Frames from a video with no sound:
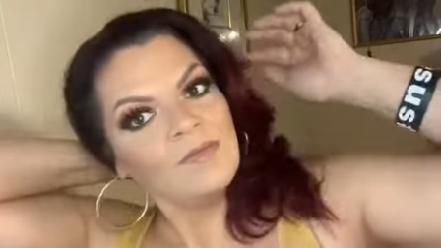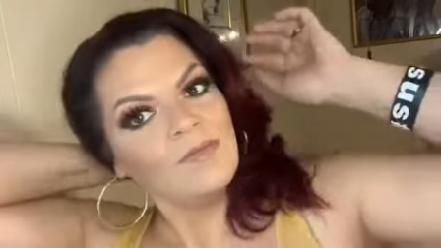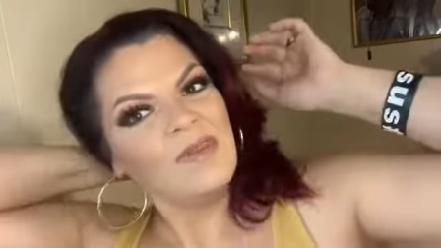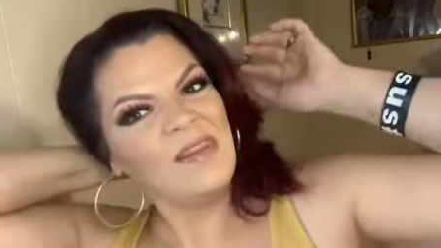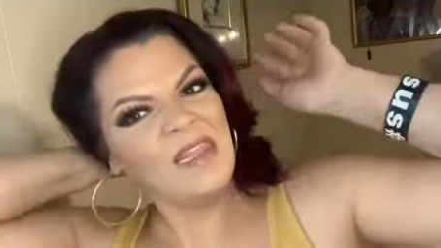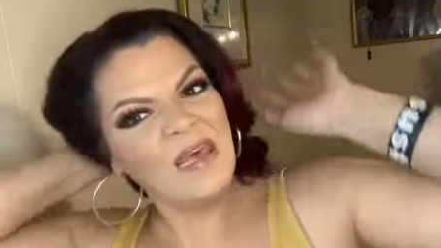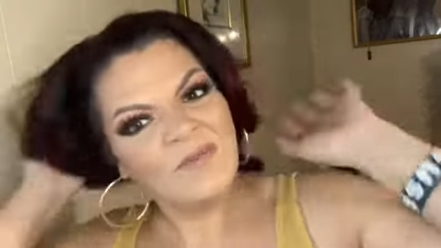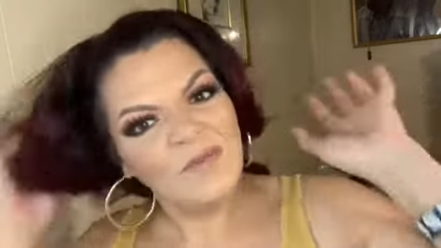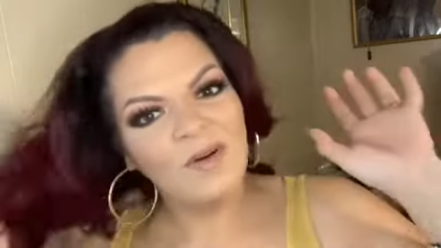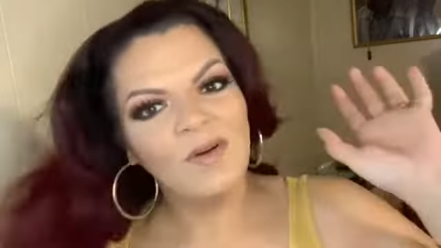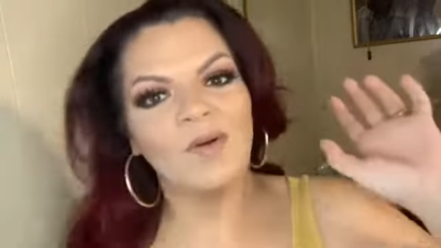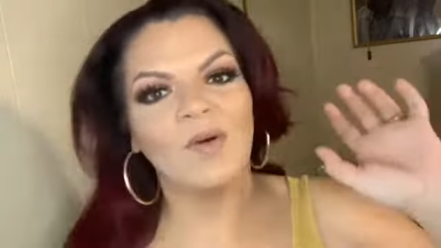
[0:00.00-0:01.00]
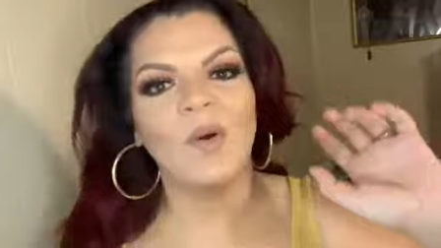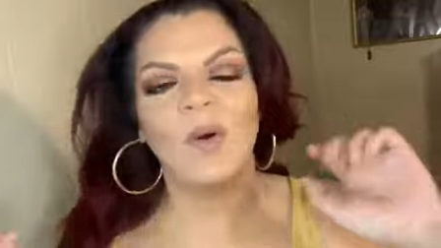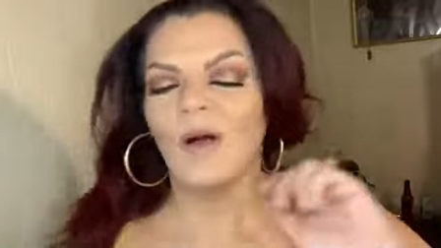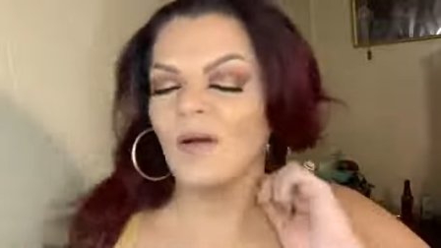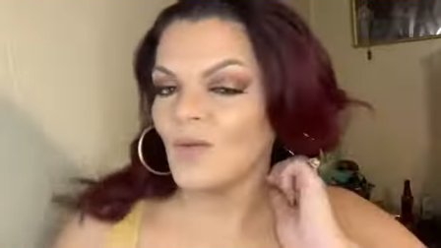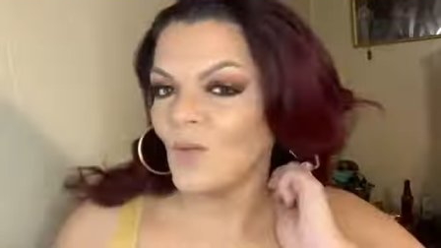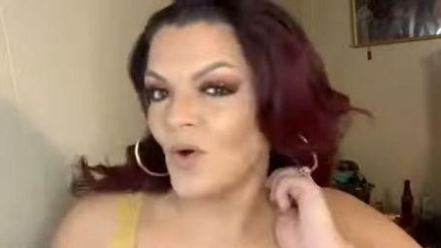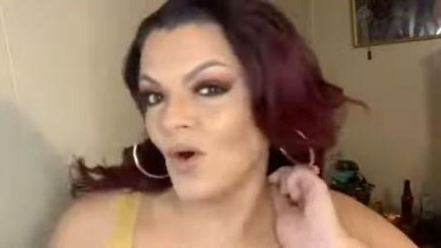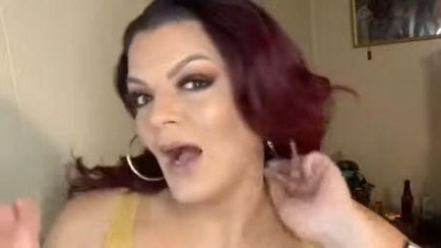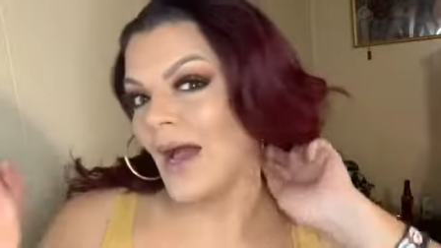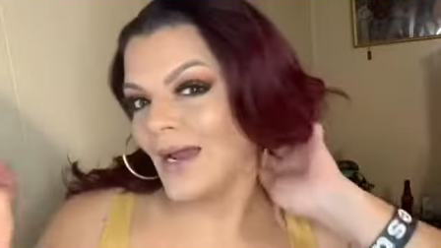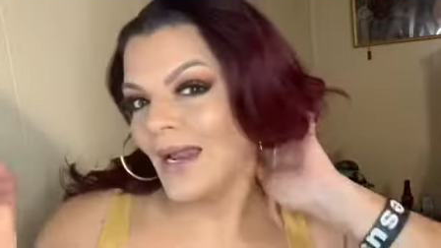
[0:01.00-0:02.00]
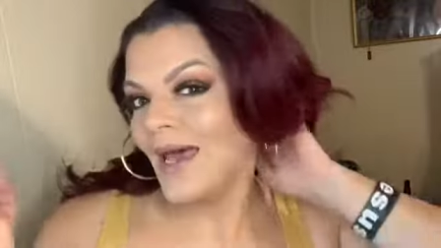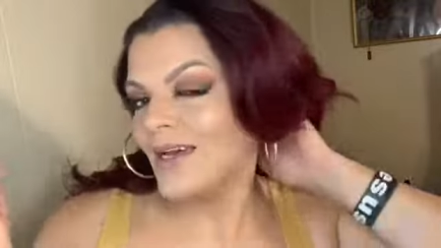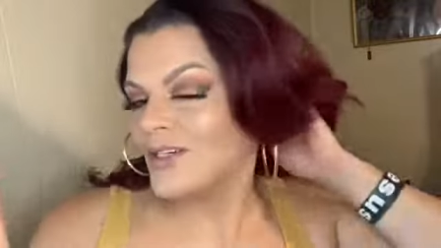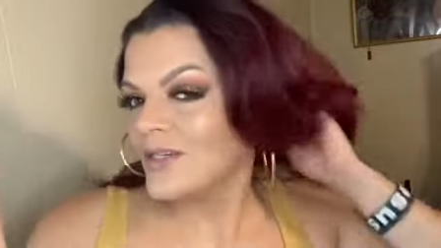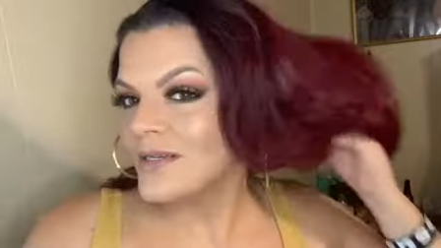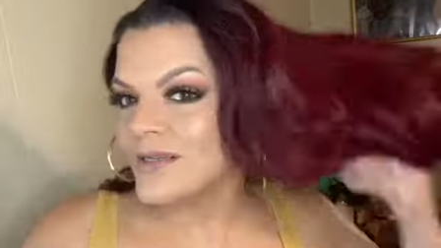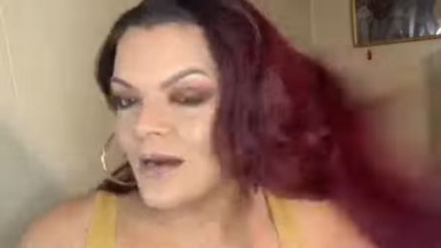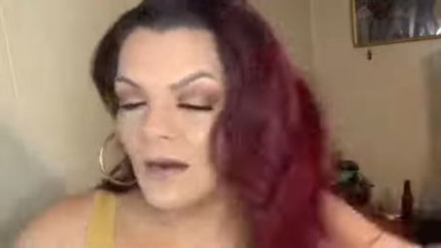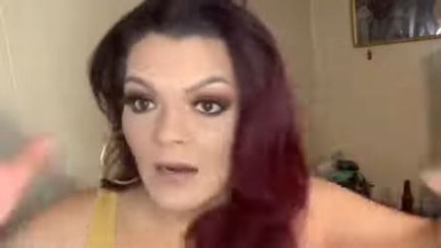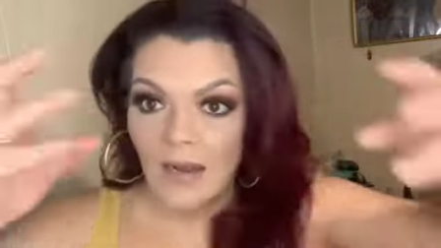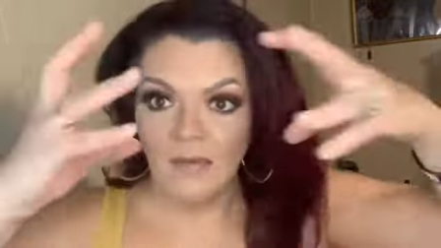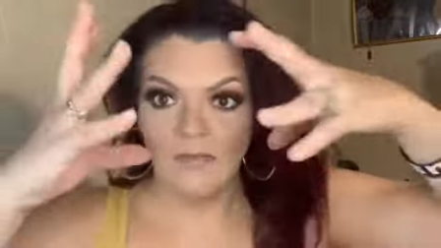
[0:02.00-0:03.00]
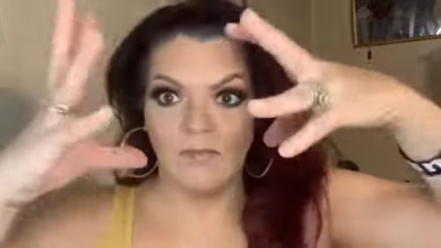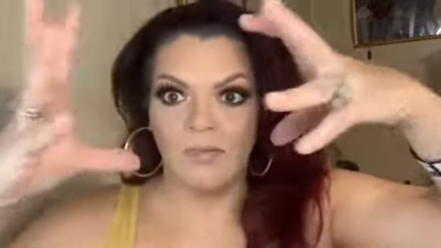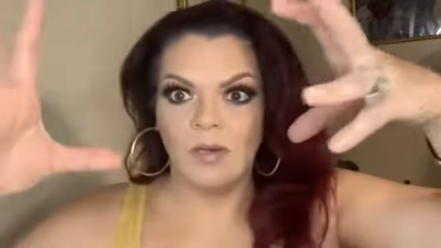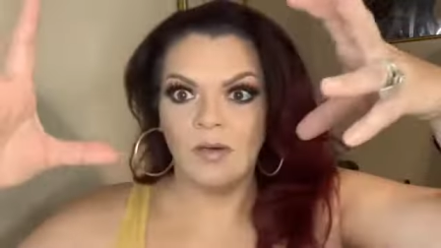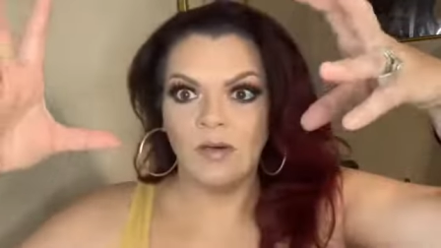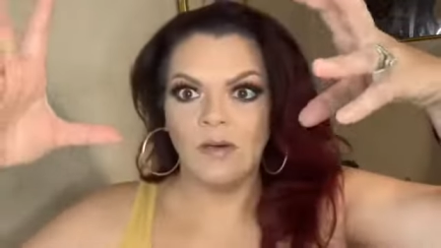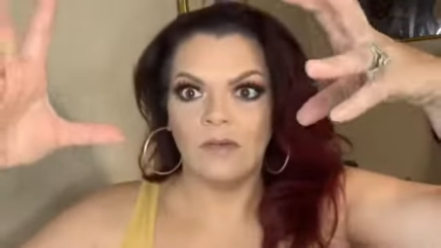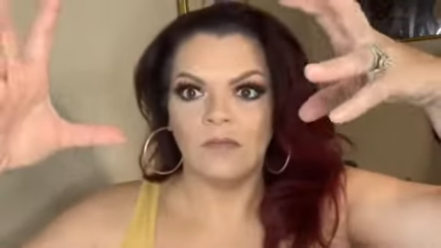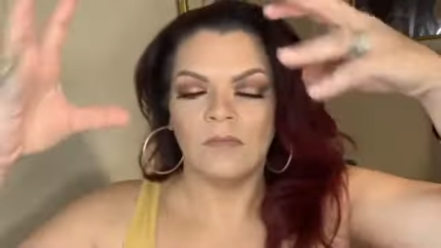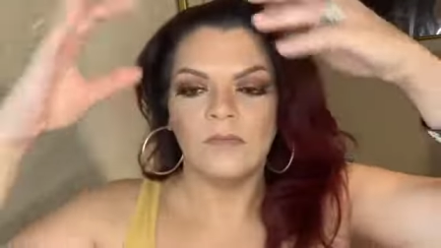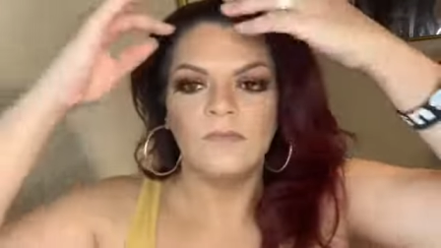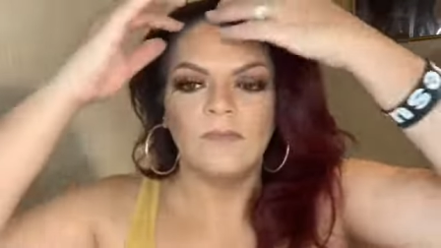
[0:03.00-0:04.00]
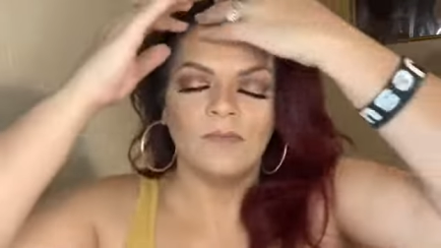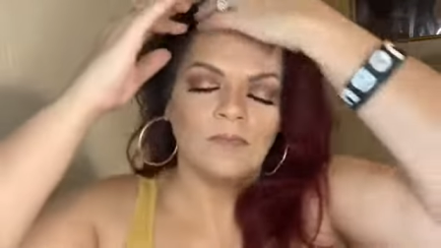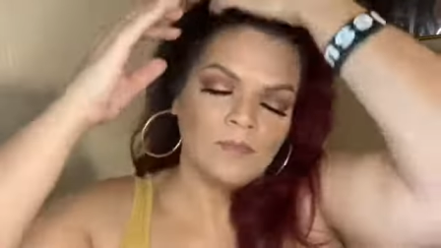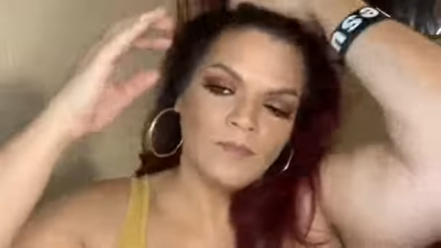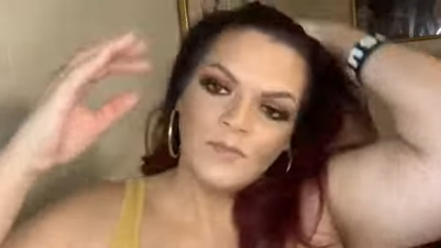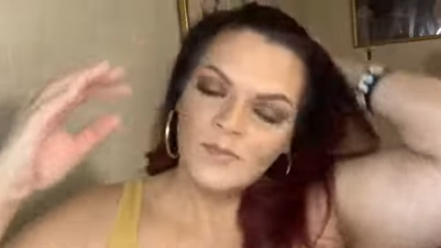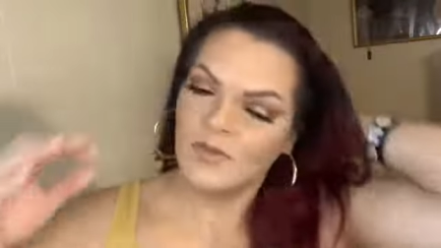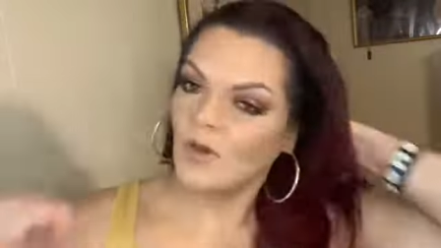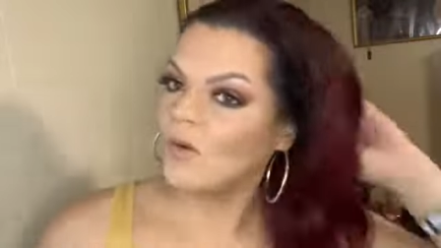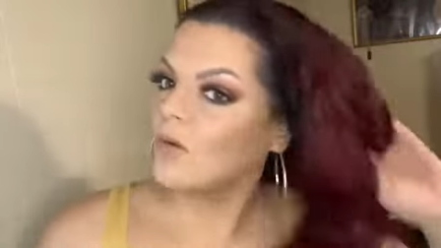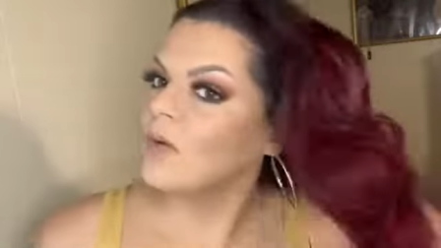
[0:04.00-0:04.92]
never wear eyelashes that are like boom, so